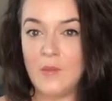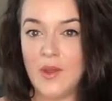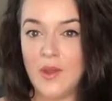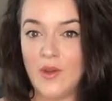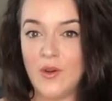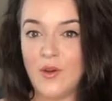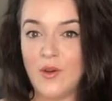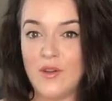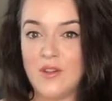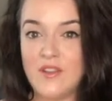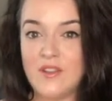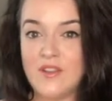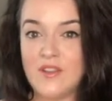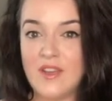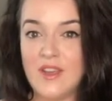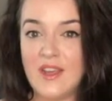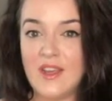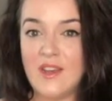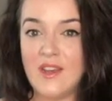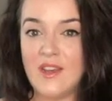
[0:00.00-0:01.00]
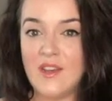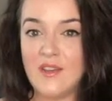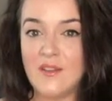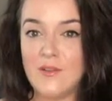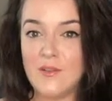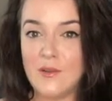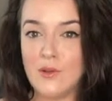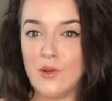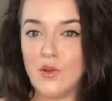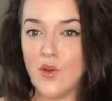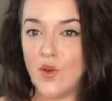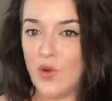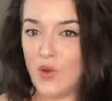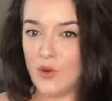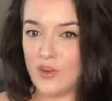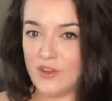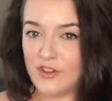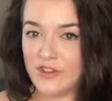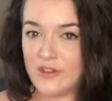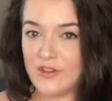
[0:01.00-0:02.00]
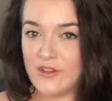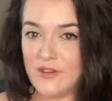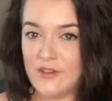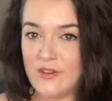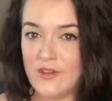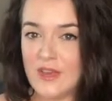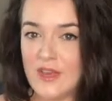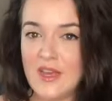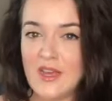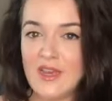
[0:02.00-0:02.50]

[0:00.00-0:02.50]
because it is gorgeous.